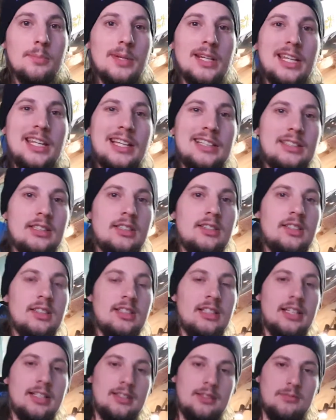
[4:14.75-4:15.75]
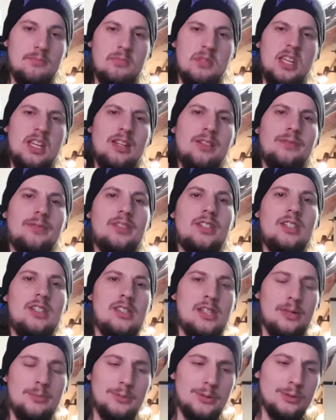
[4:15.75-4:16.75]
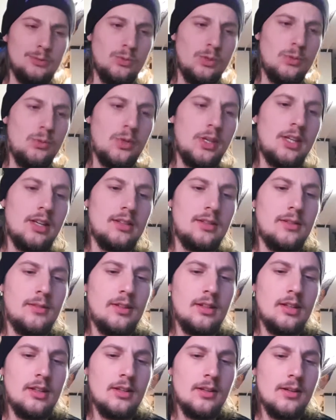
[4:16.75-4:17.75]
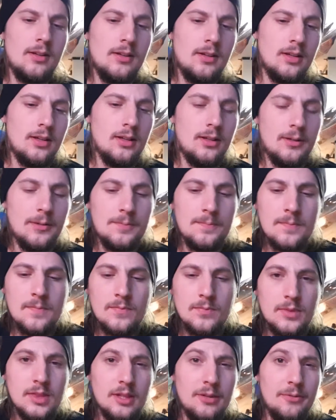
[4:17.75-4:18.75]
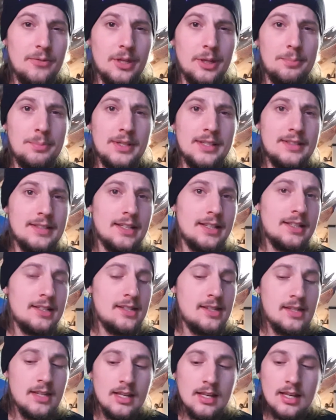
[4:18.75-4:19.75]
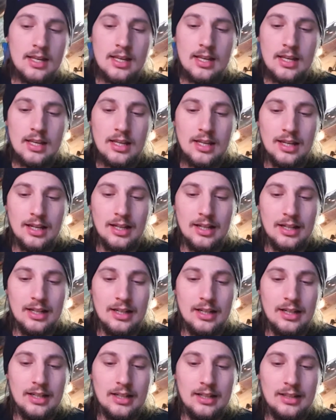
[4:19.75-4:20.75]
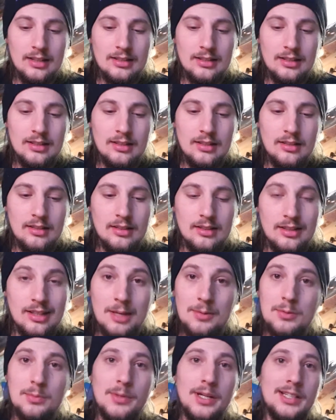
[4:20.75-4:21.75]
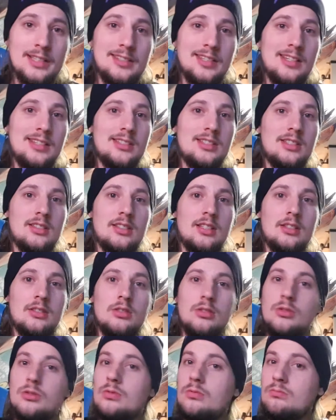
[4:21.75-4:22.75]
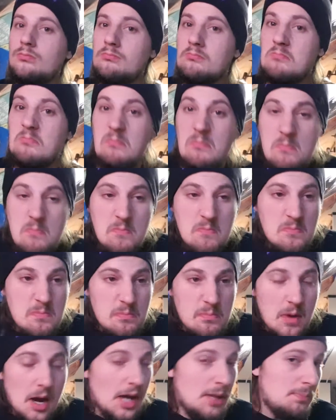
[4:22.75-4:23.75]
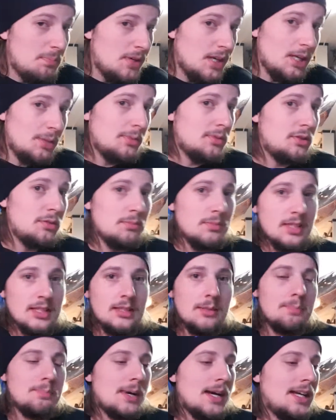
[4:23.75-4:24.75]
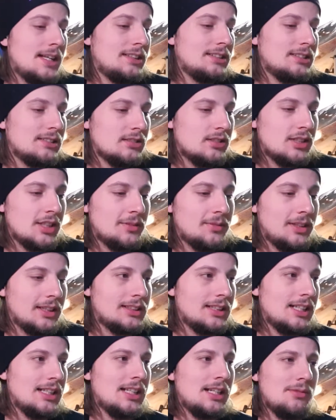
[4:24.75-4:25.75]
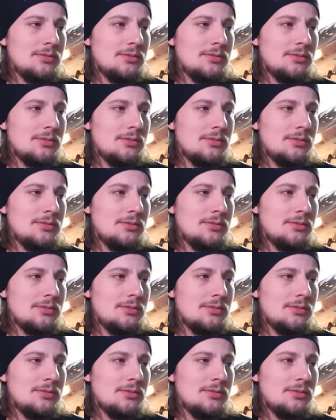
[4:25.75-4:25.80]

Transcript: But I got the idea like beginning of December when we got the... VIP tickets, and it came to my attention that you might be able to meet the band and stuff like that.